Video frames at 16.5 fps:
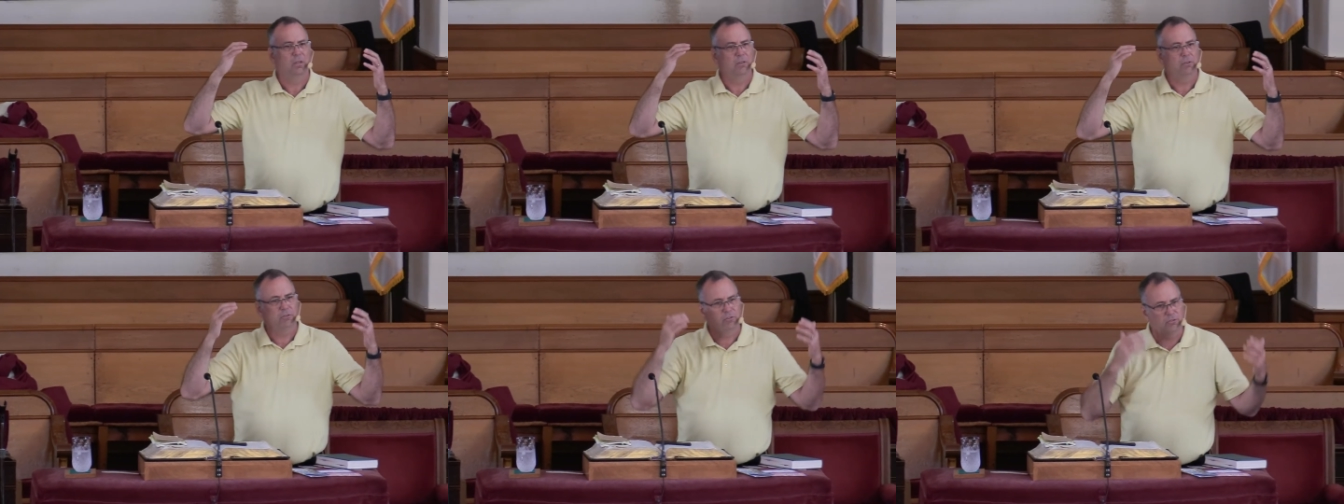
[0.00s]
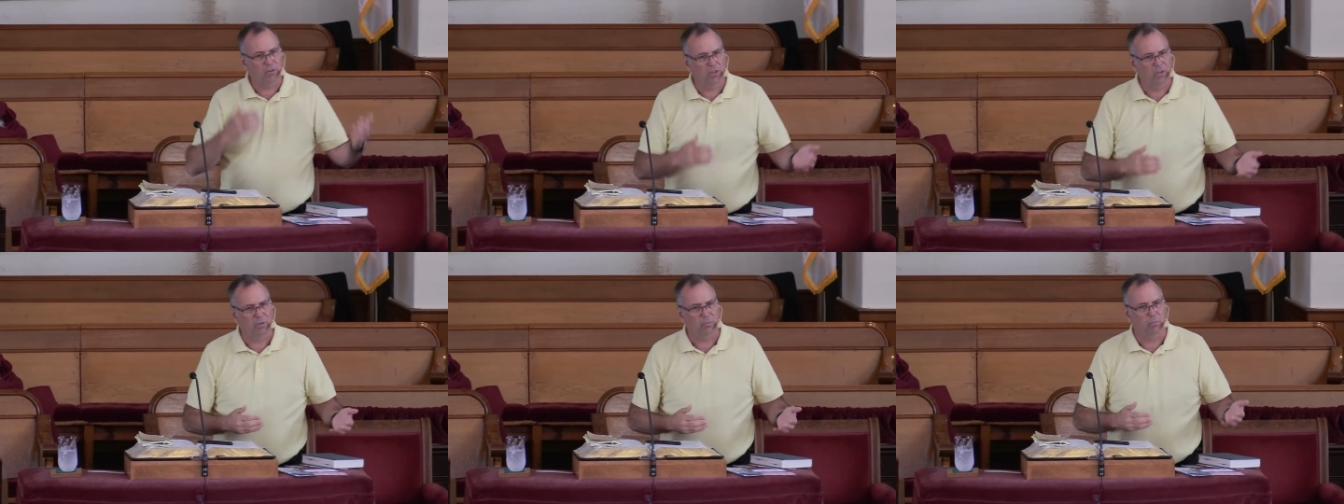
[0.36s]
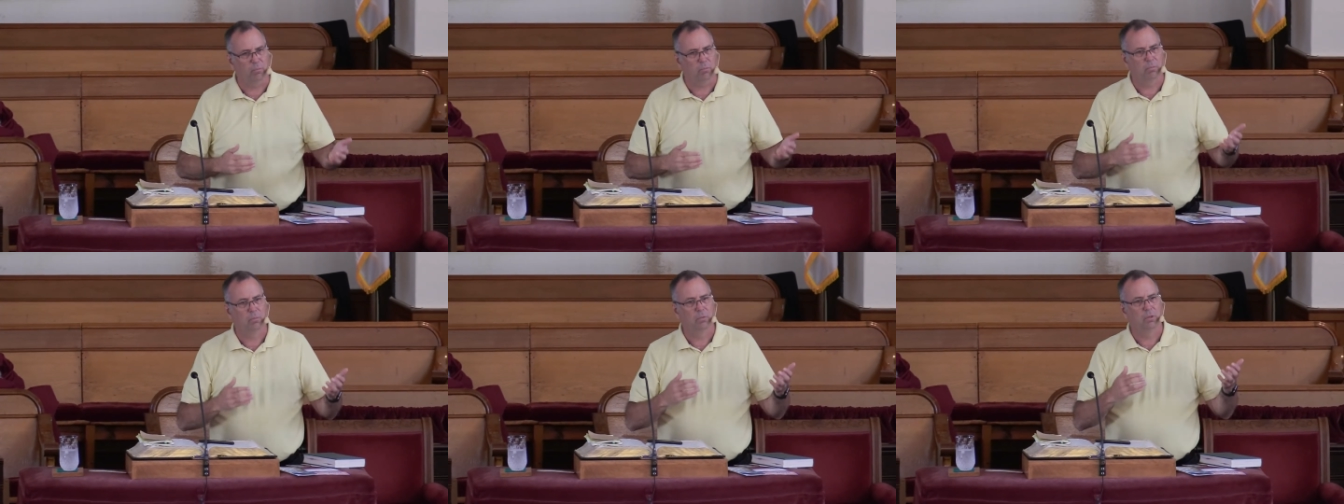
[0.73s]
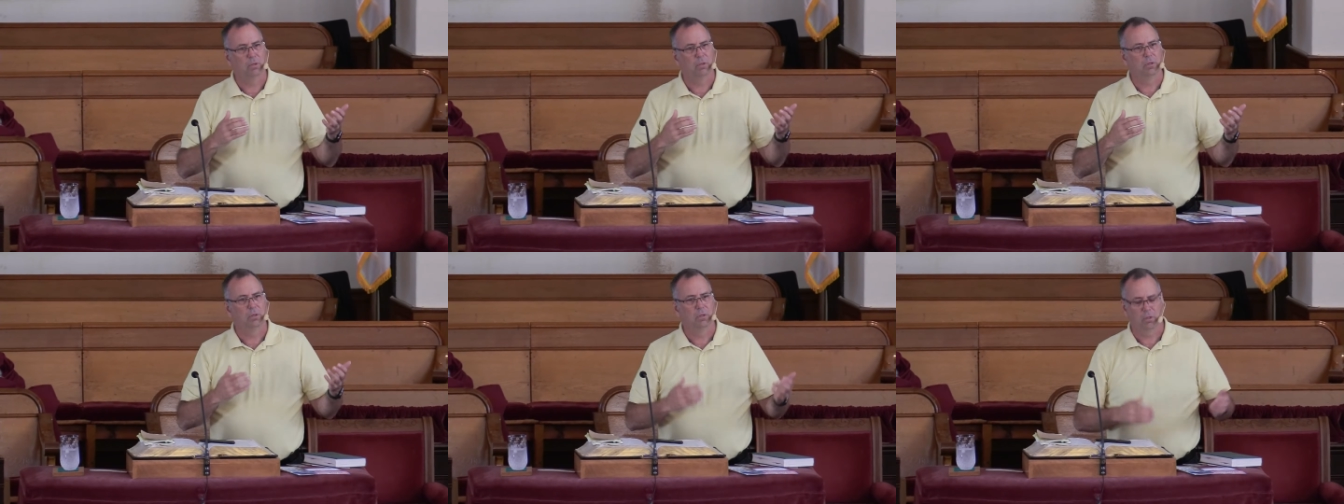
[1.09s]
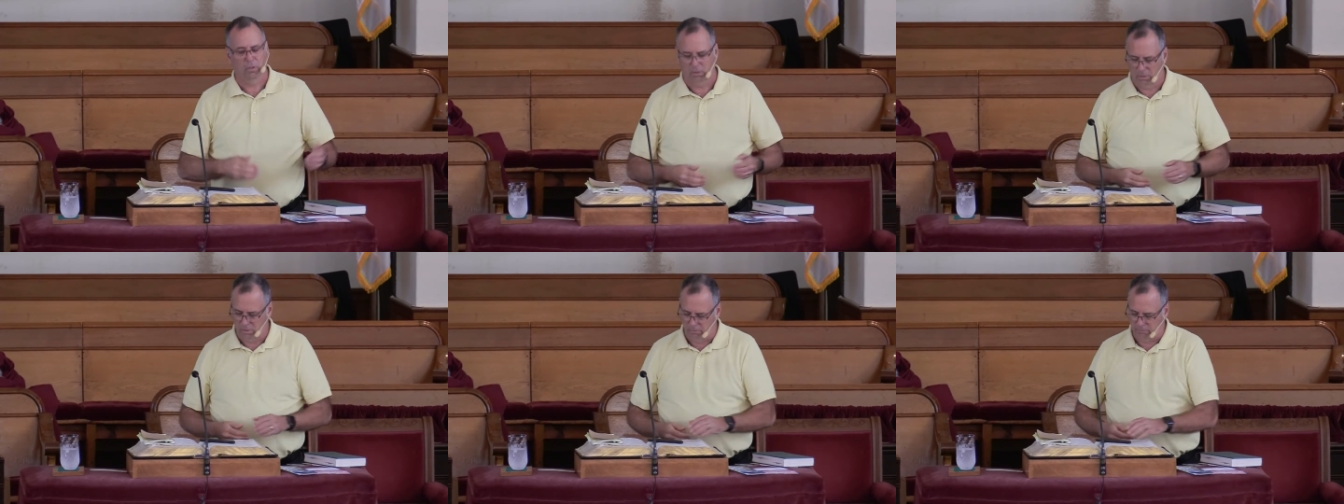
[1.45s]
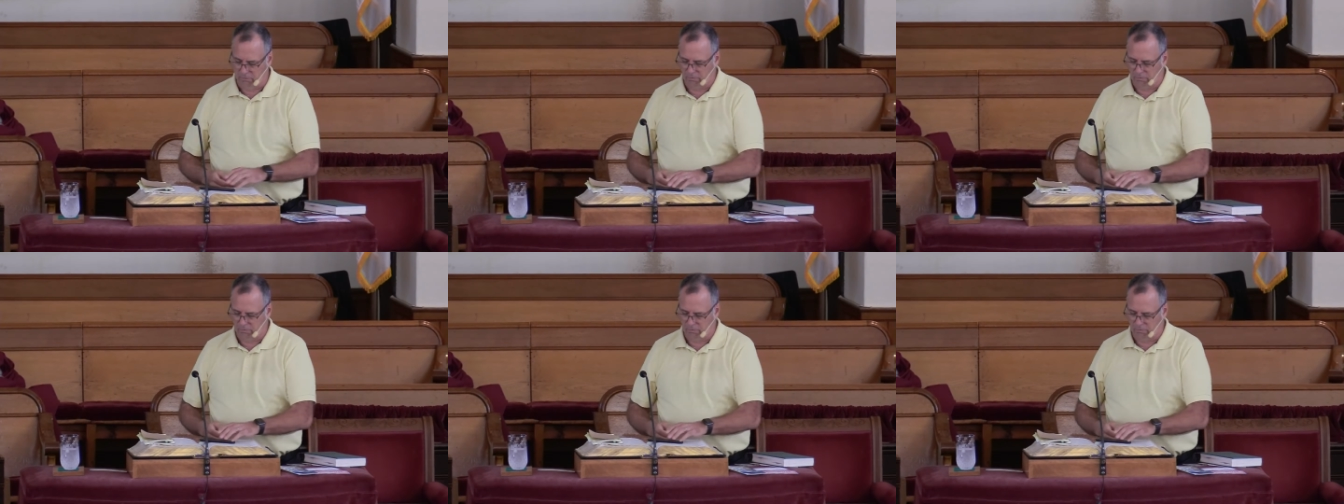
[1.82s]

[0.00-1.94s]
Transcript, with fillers: some of